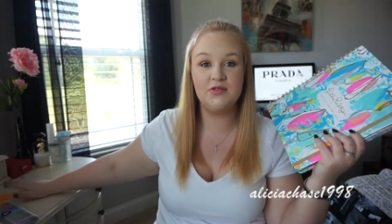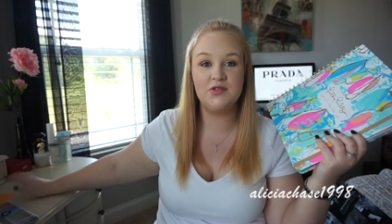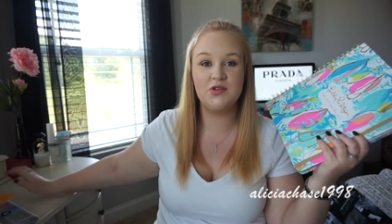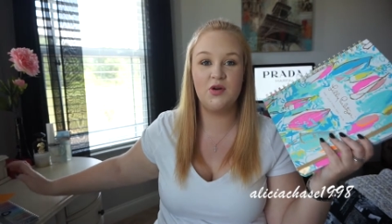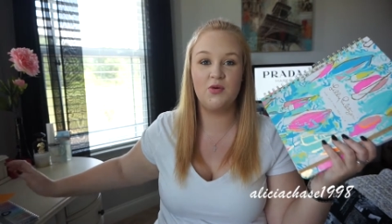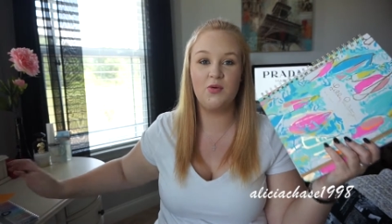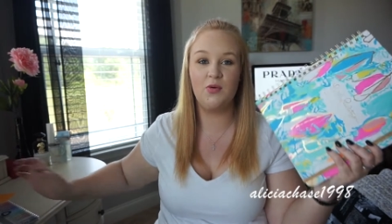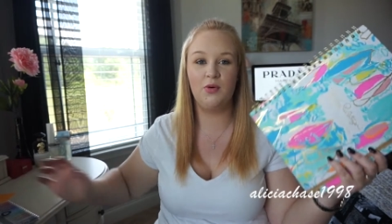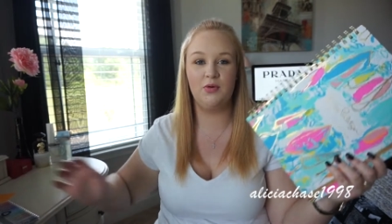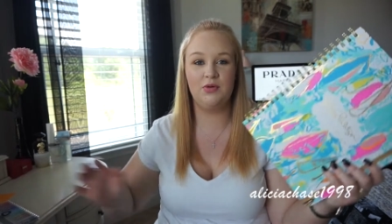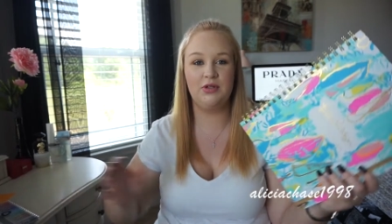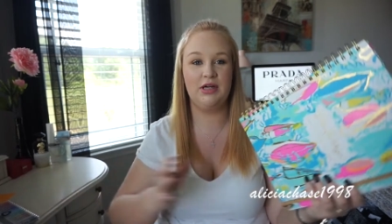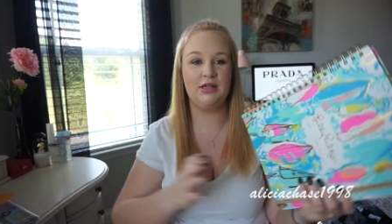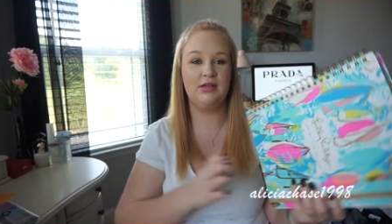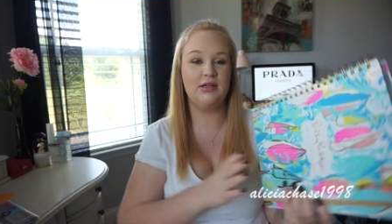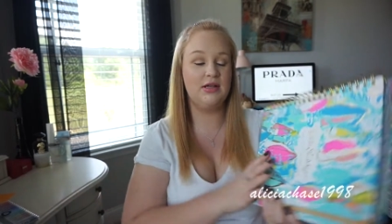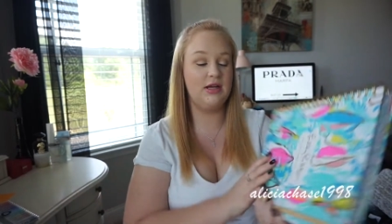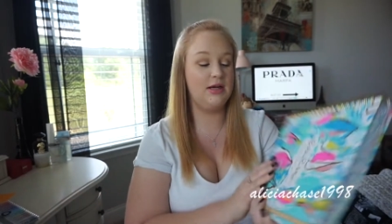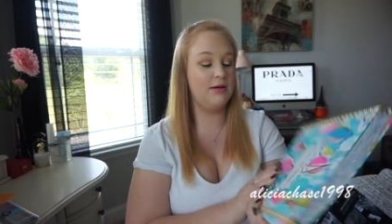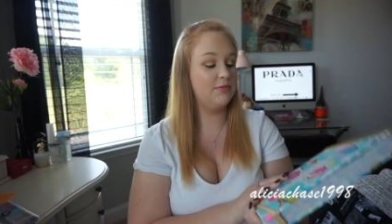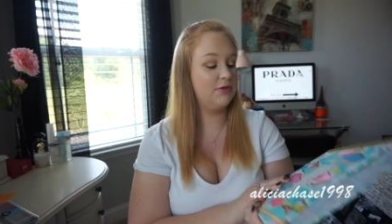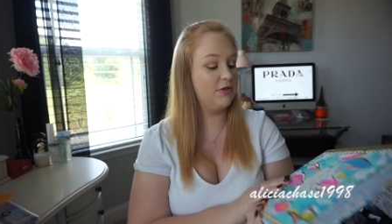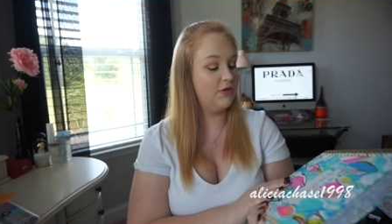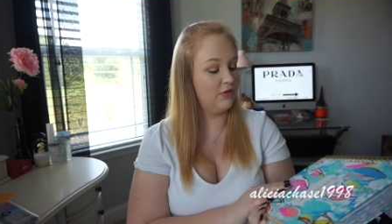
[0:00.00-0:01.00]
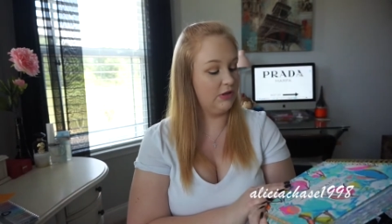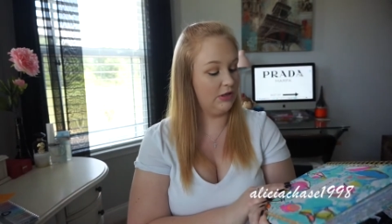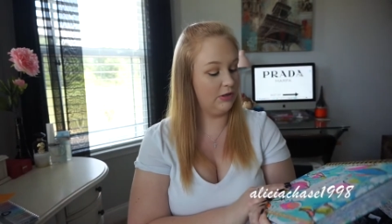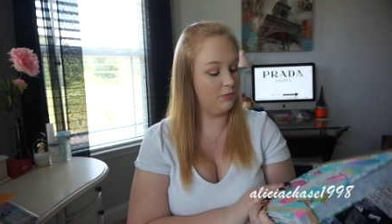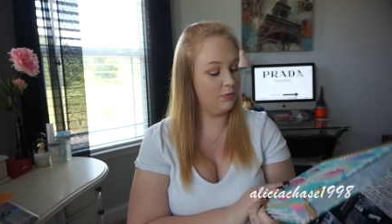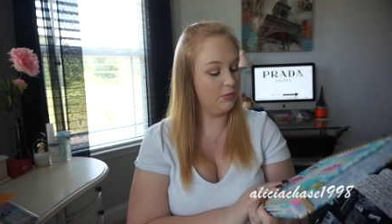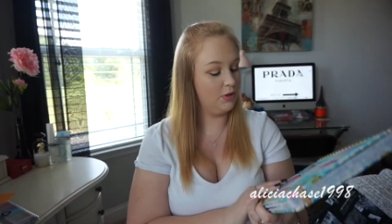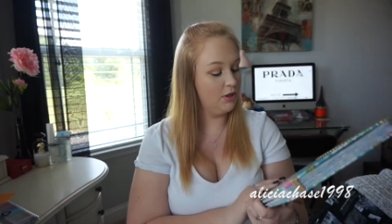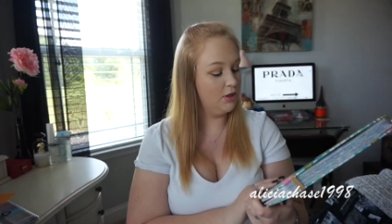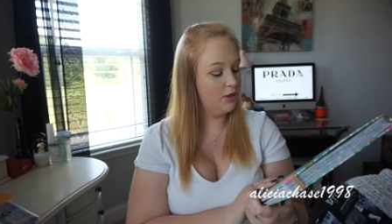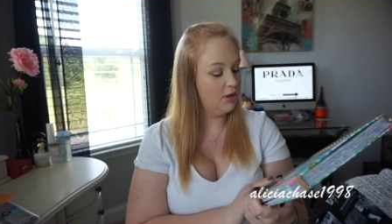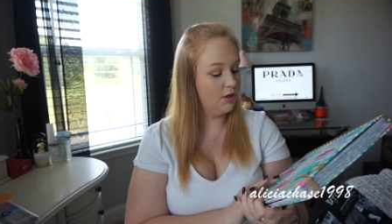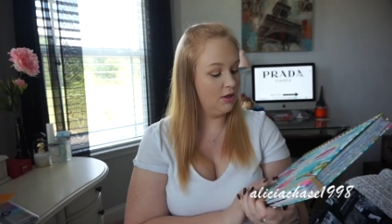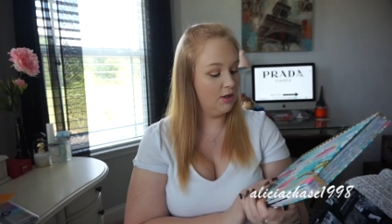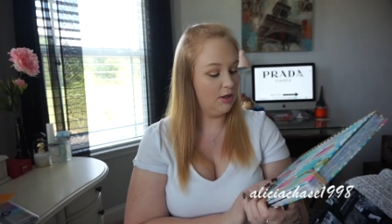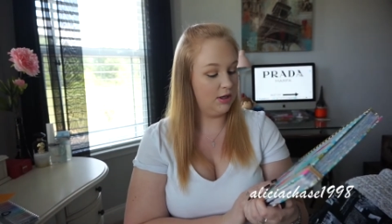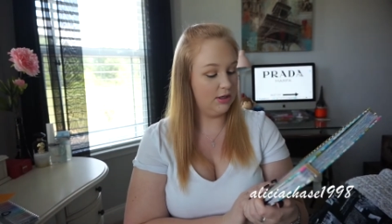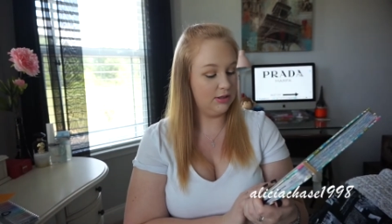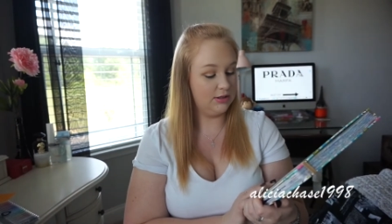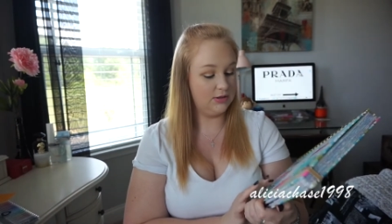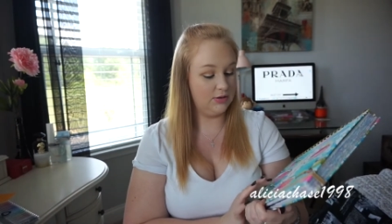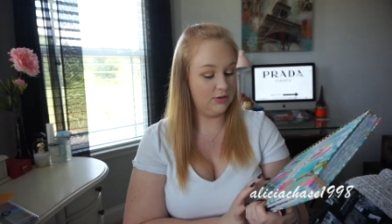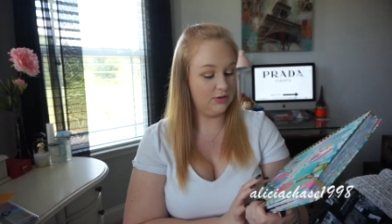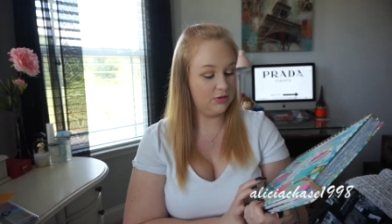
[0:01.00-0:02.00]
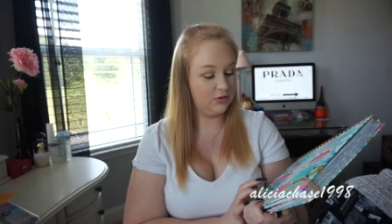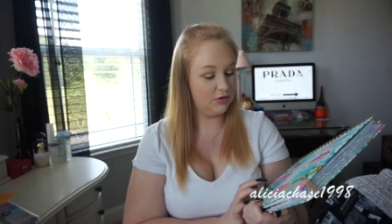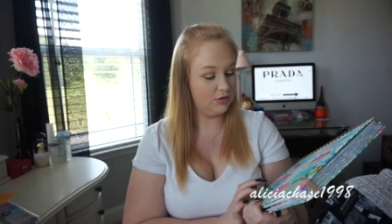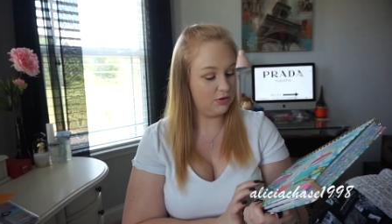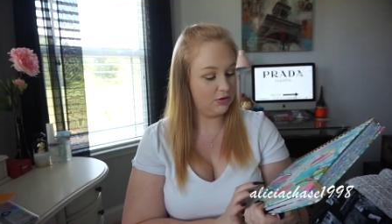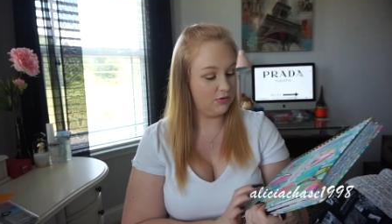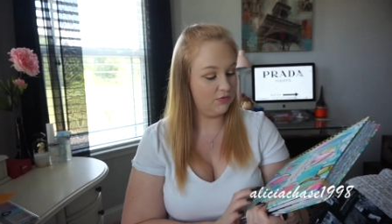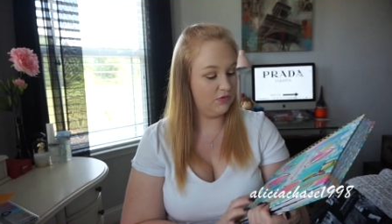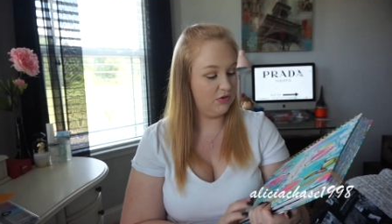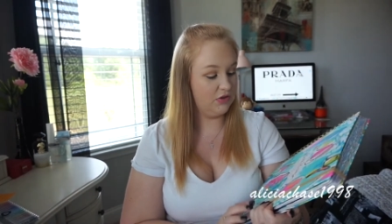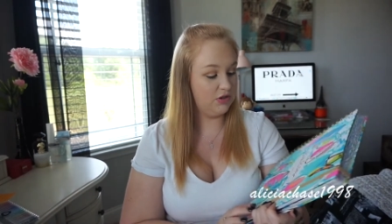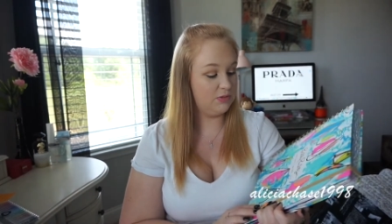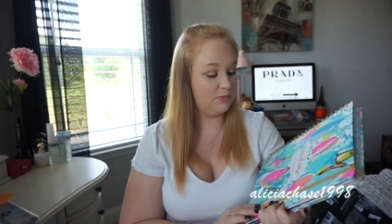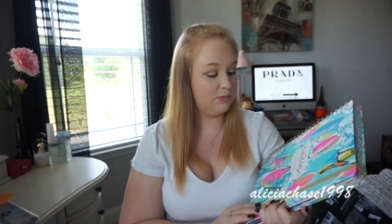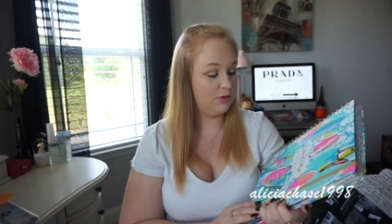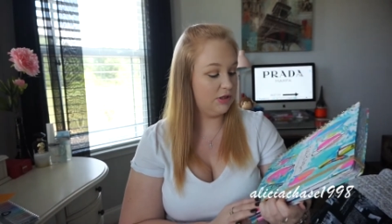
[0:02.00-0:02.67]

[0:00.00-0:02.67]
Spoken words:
so I wrote down the names of them, and so I was a little confused.